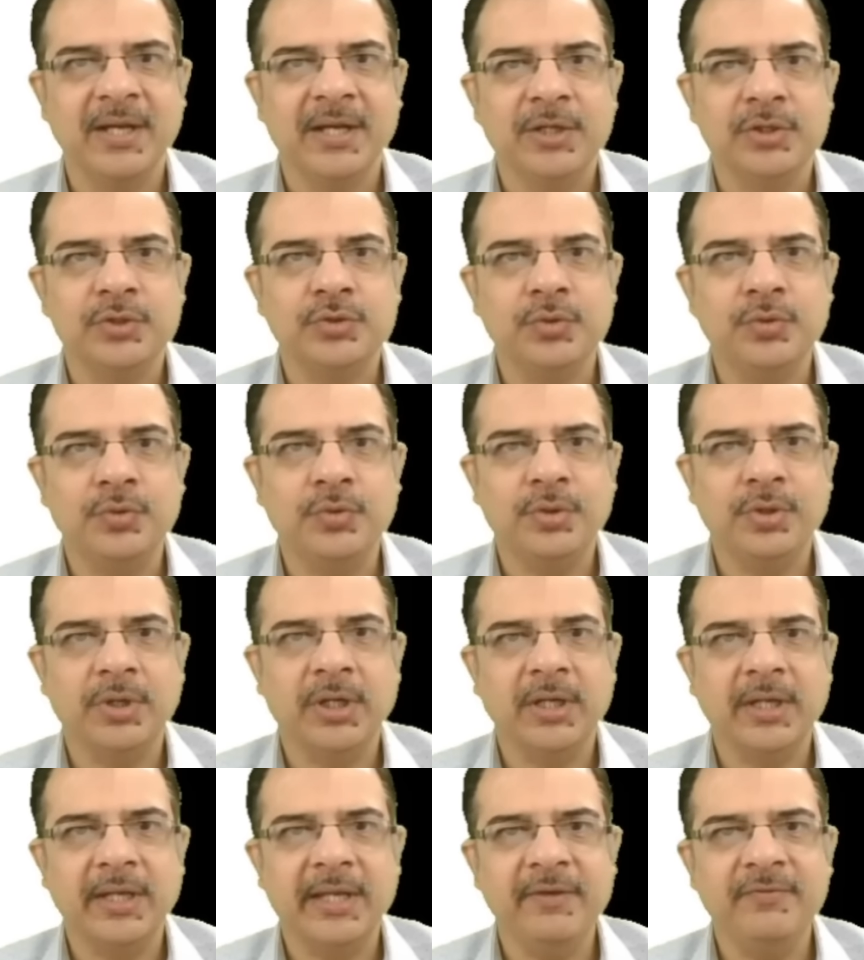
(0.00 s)

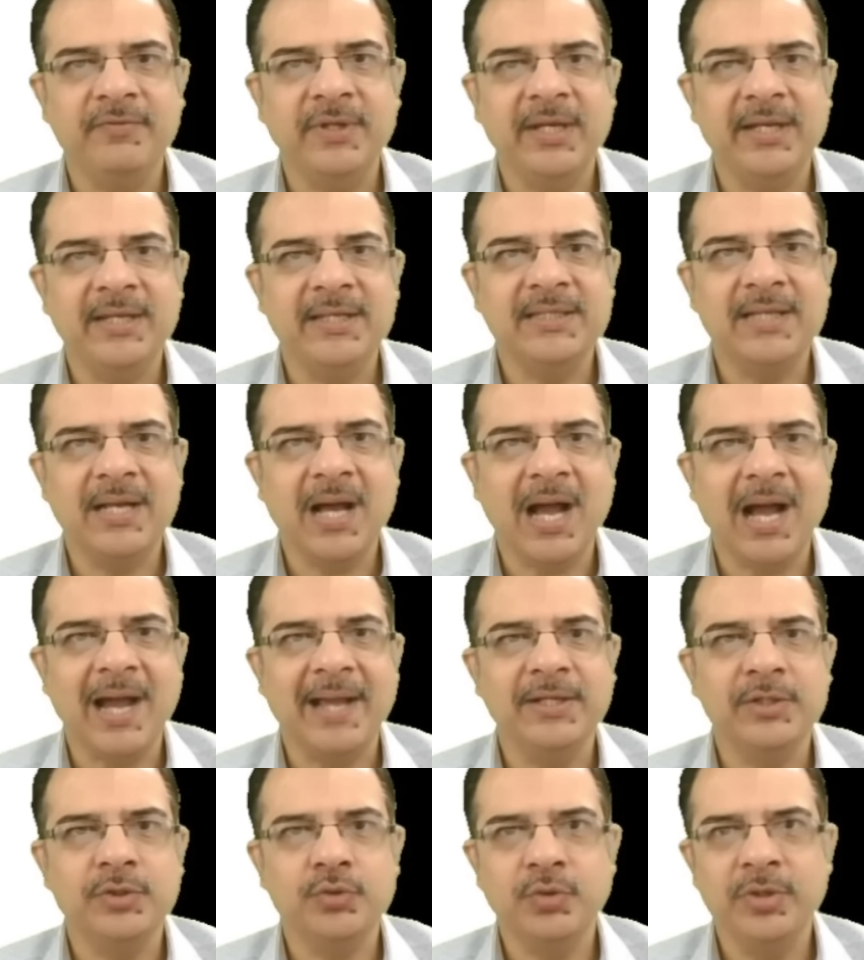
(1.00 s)
So if there is a
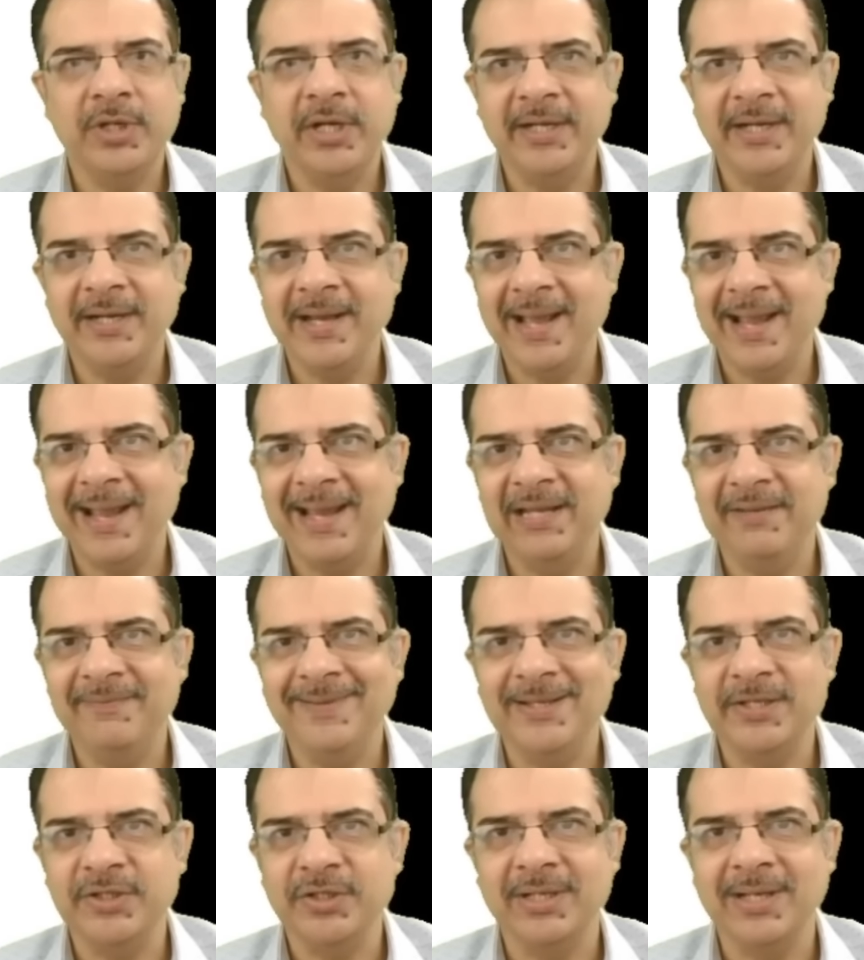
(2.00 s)
isolated
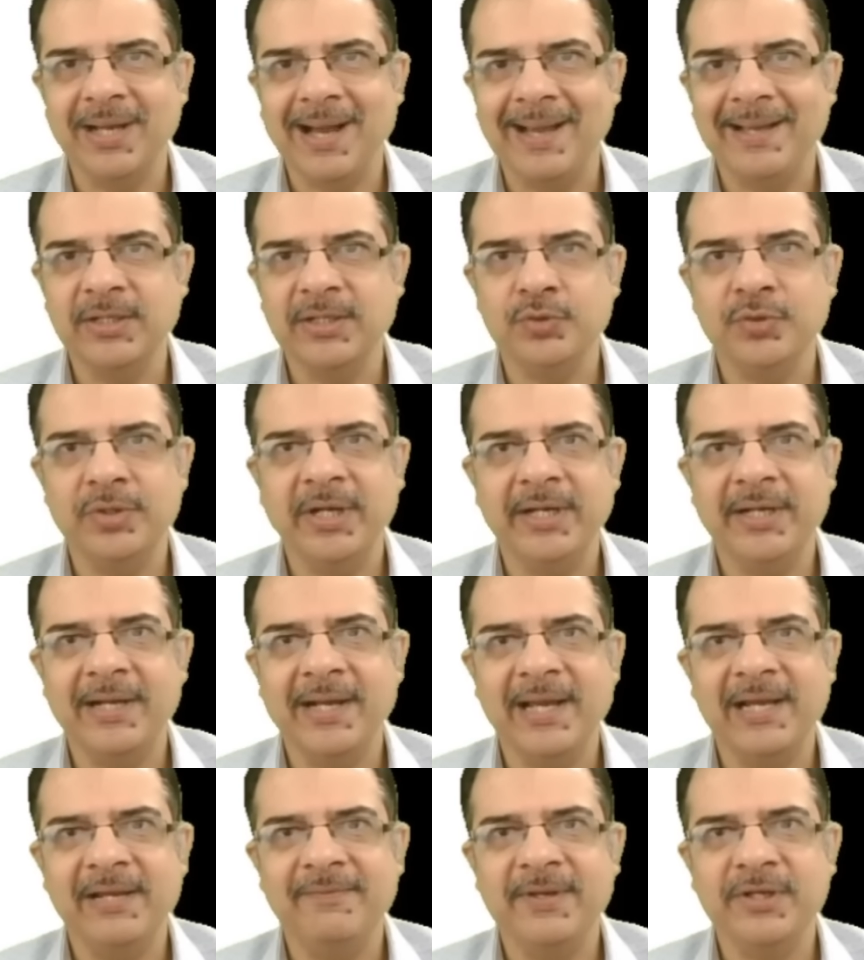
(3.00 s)

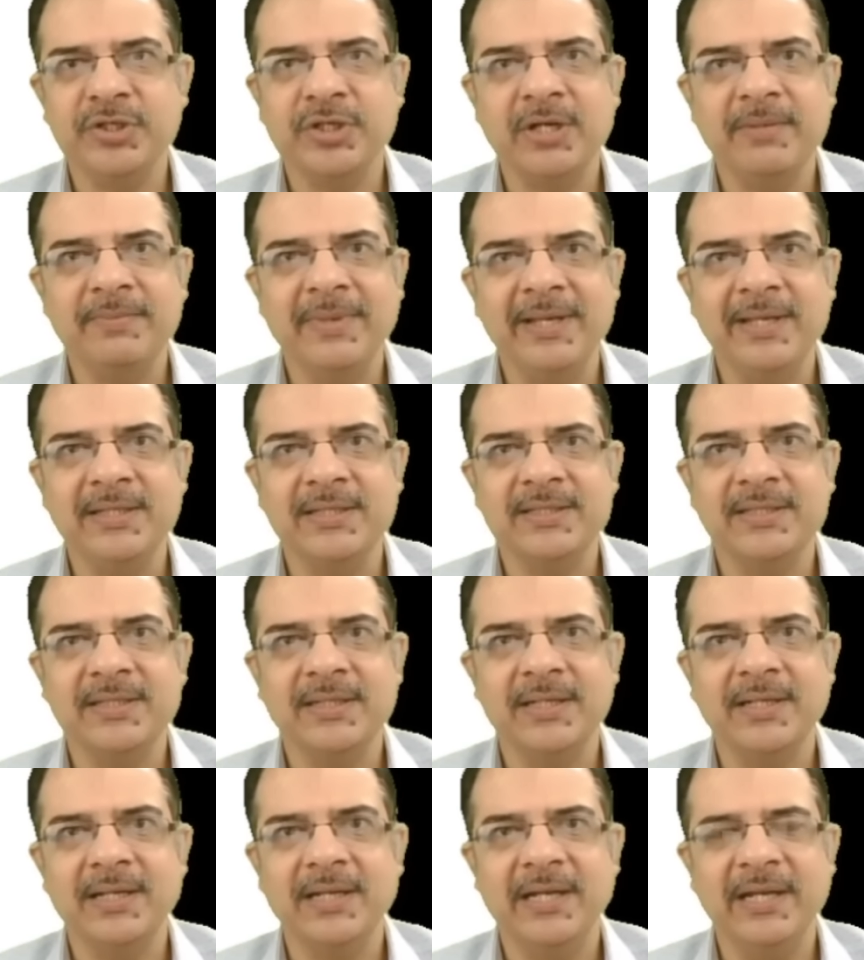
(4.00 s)
elevation means
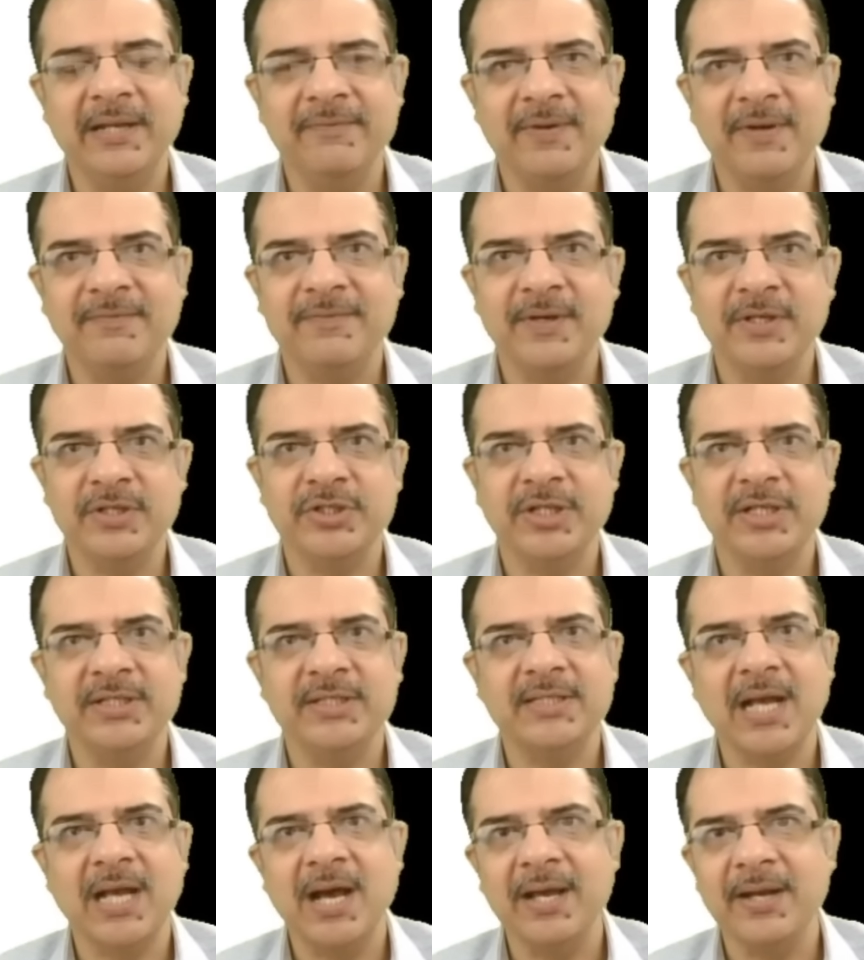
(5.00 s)
liver
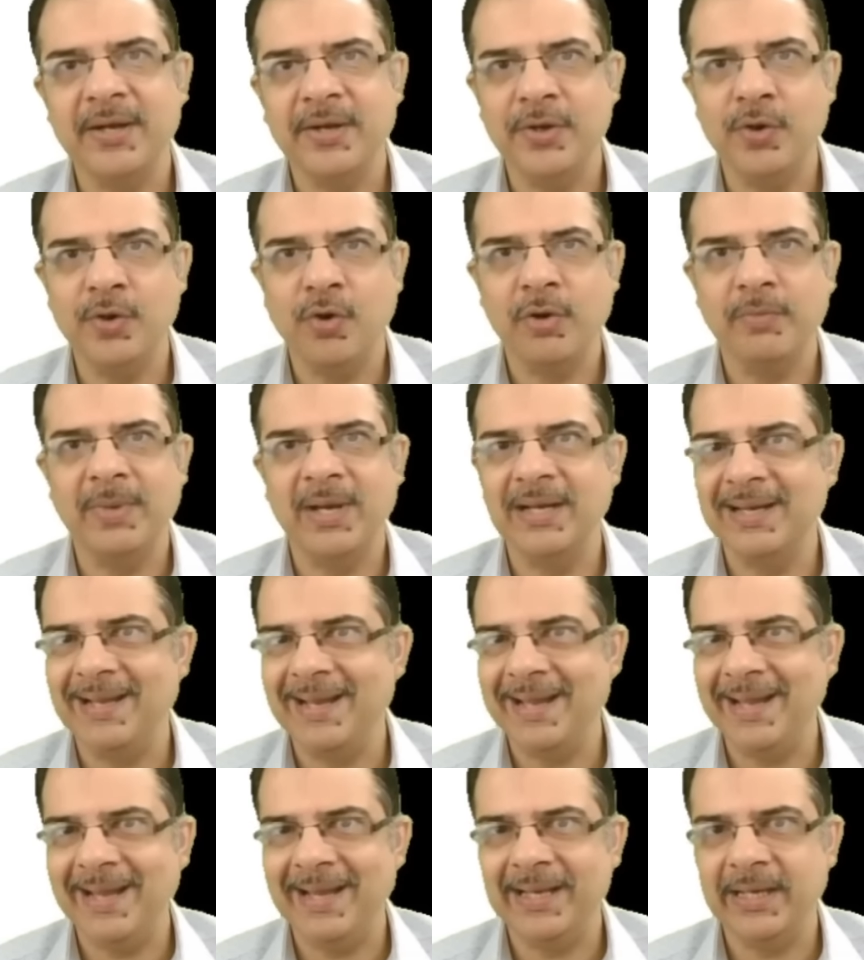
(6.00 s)
functions are normal,
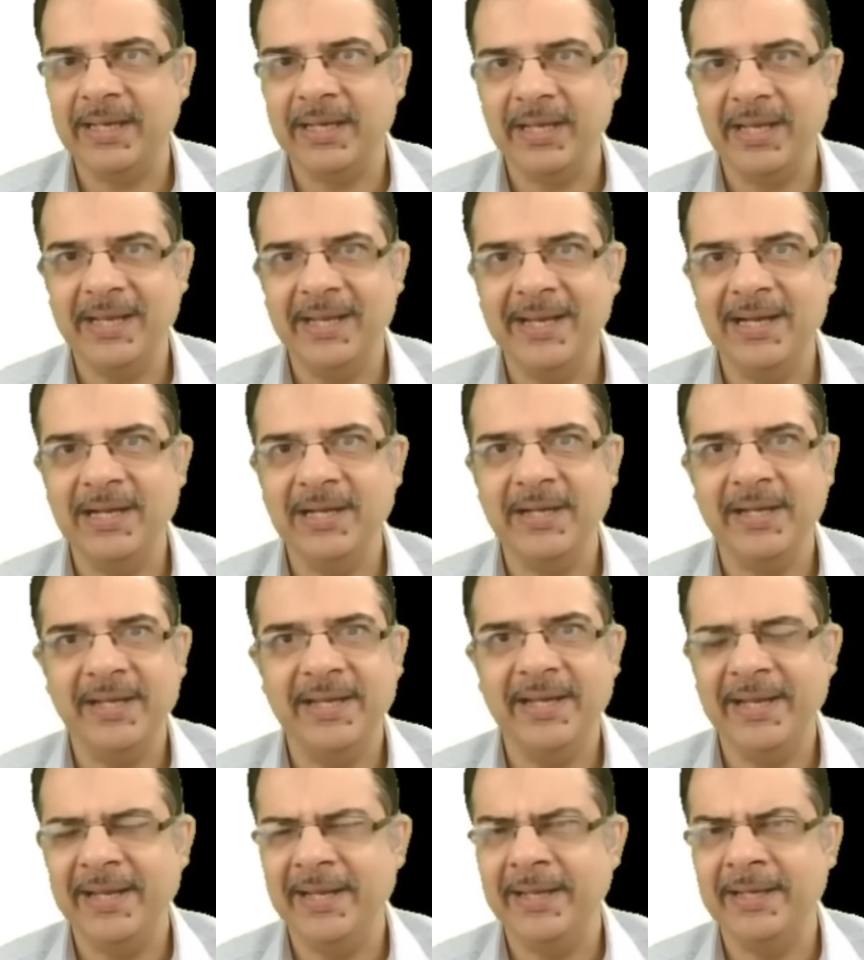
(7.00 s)
ALT,
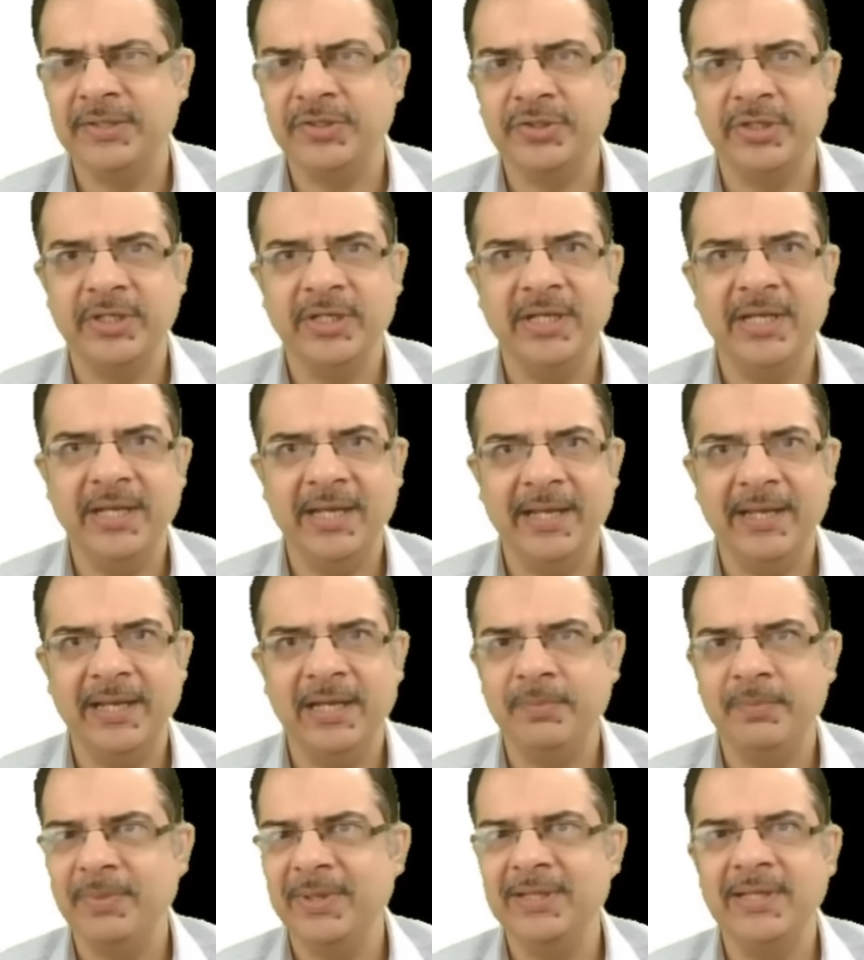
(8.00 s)
AST,
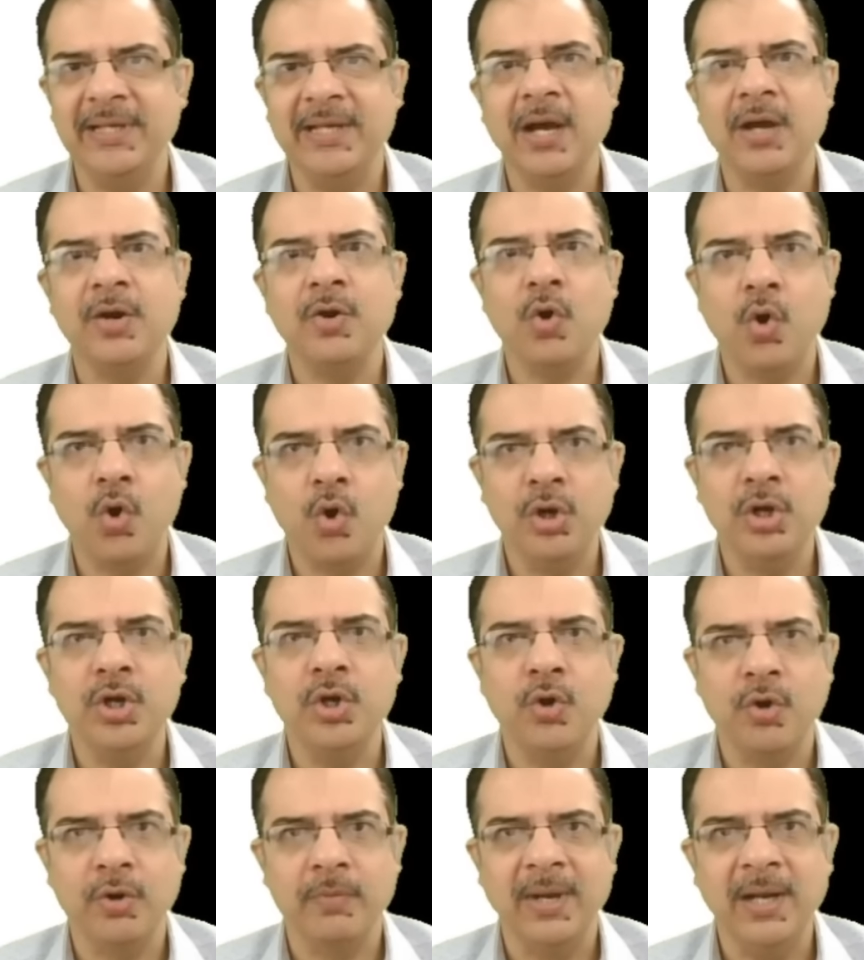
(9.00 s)
ALP, they are all
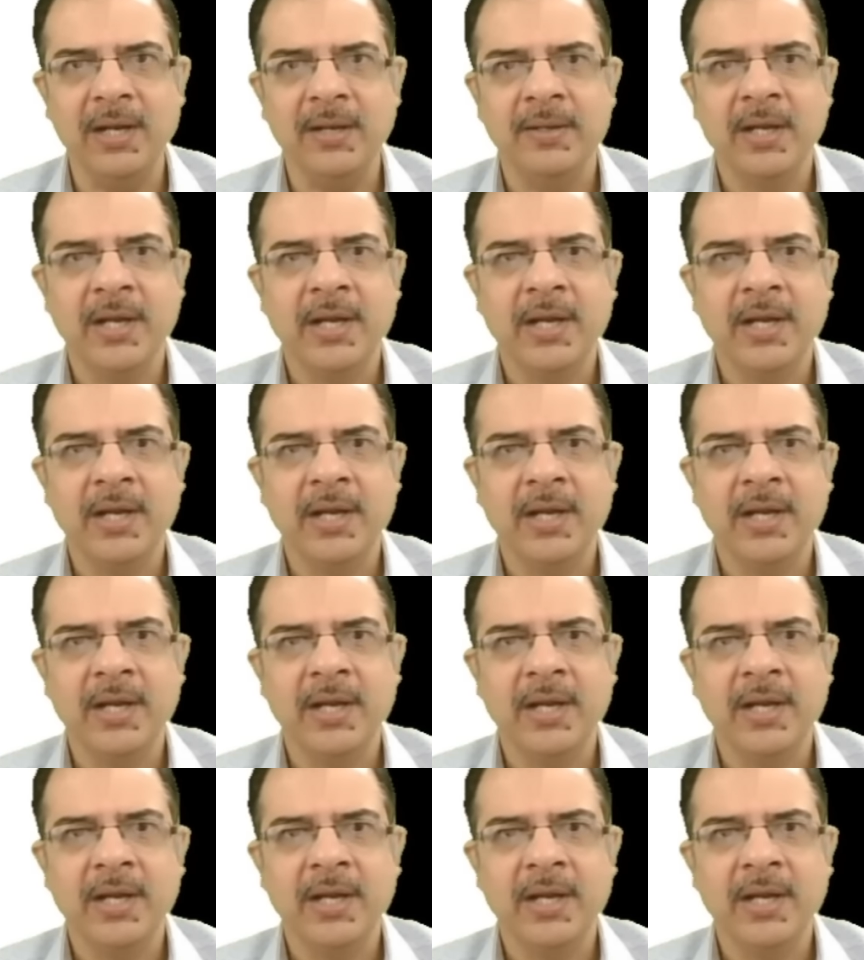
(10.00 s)
normal.